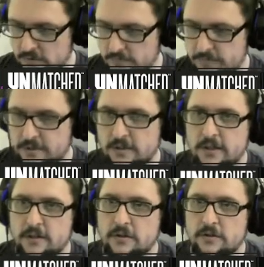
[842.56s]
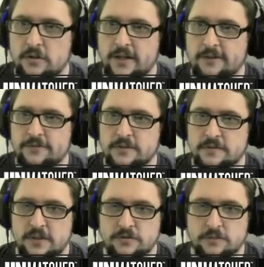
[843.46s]
Move here, and I'll go after
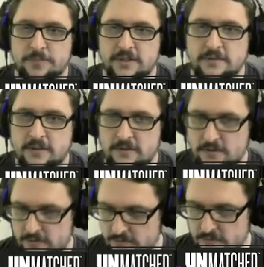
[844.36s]
Sancho Panza.